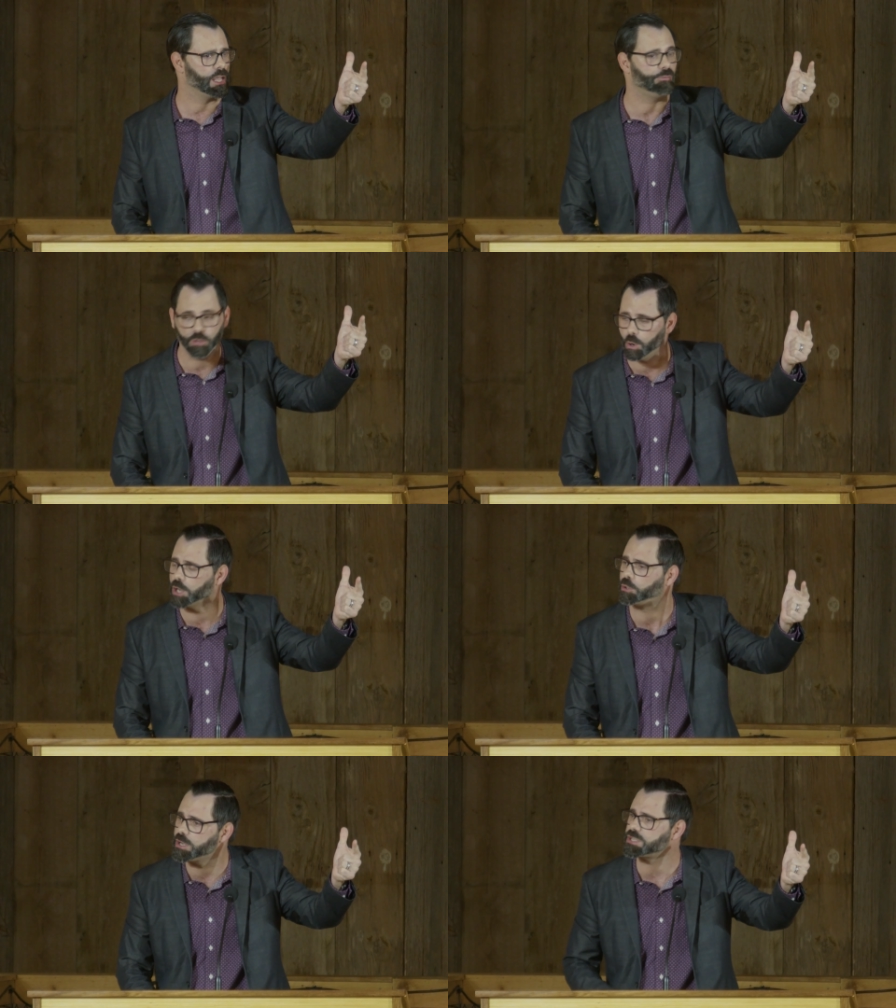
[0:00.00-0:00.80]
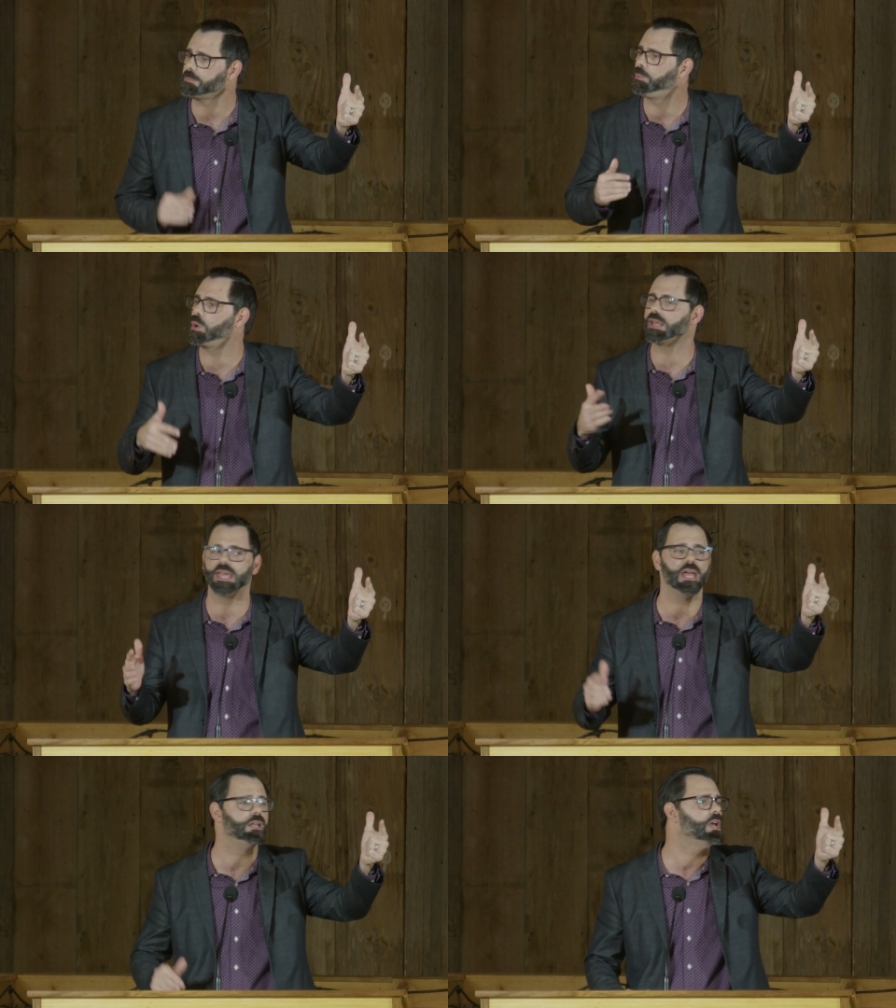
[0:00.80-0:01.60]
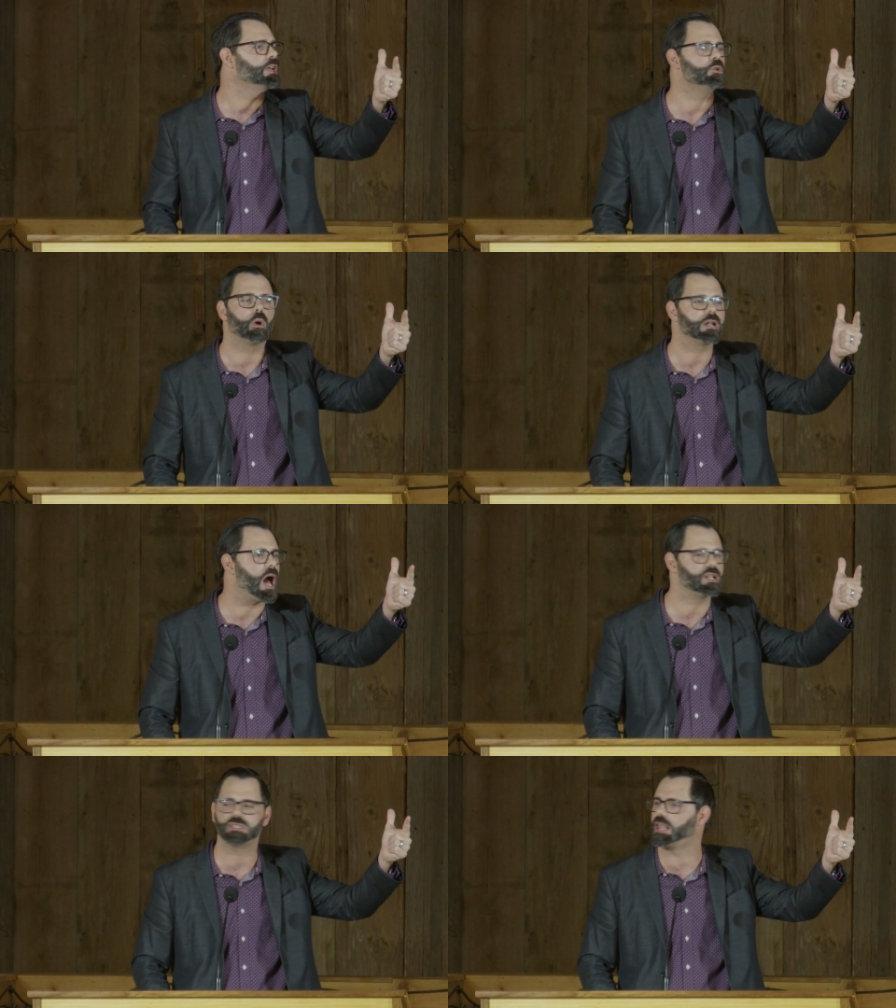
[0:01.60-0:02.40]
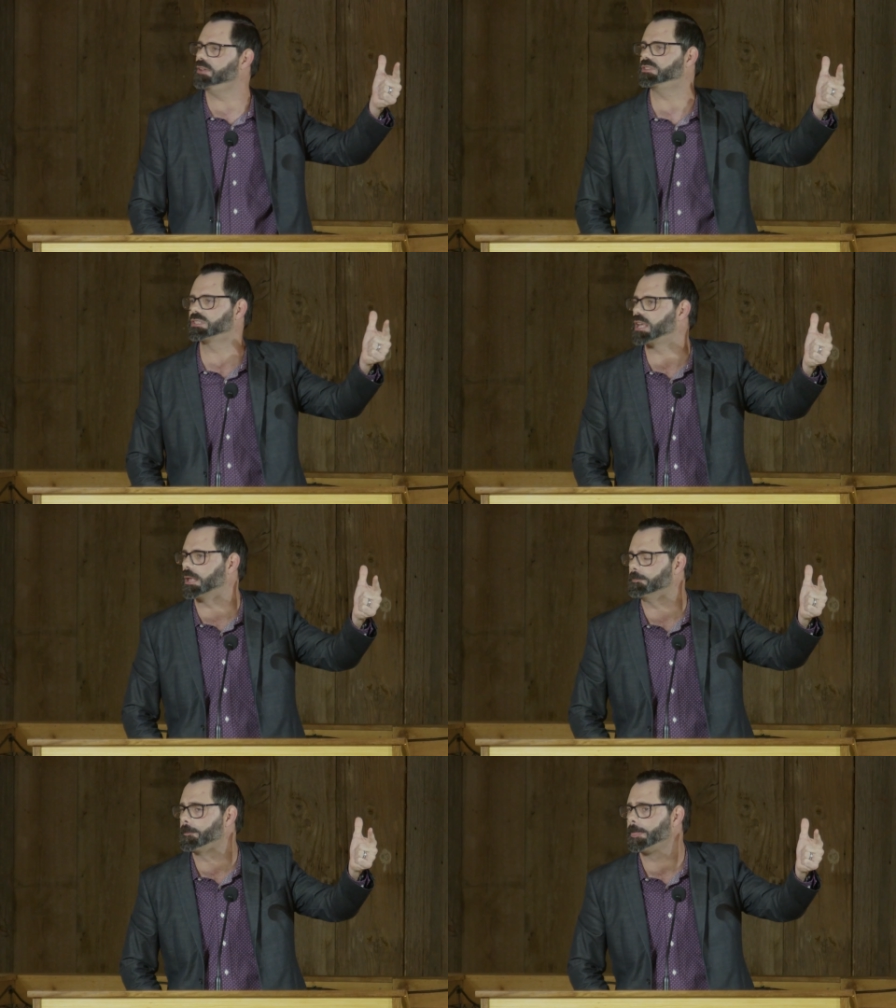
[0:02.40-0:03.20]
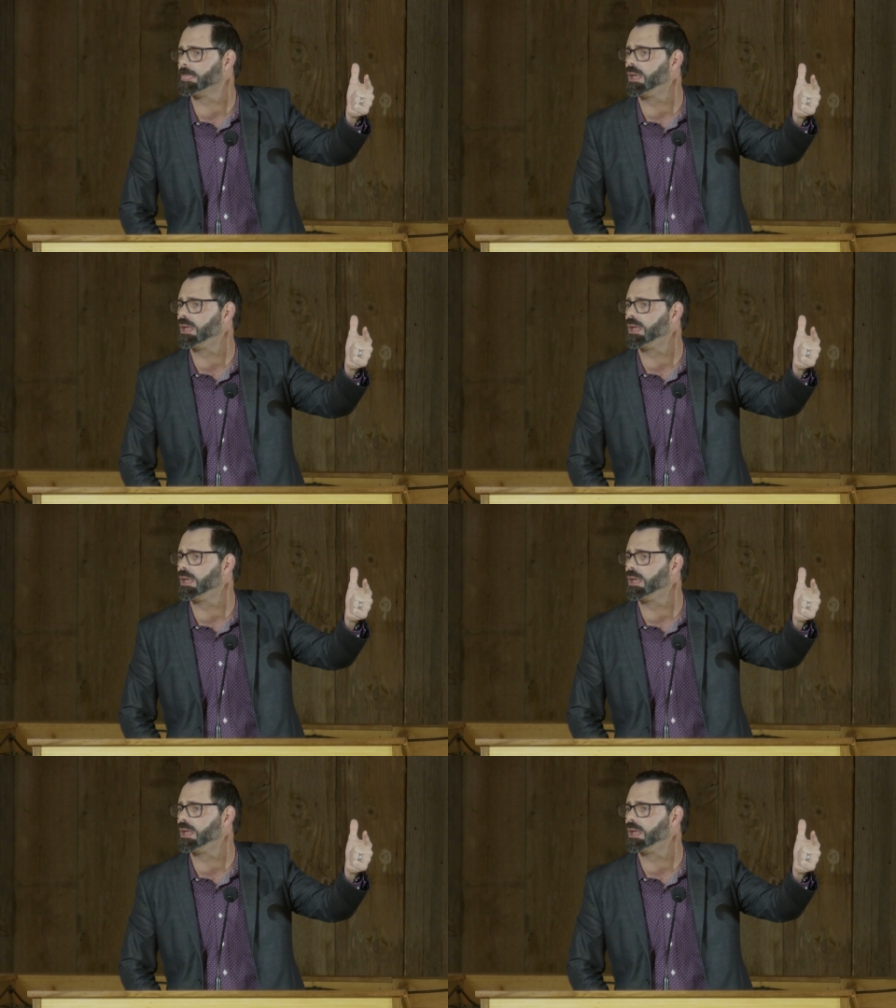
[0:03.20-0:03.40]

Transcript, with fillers: If you are a Christian born again, you are not a slave to sin.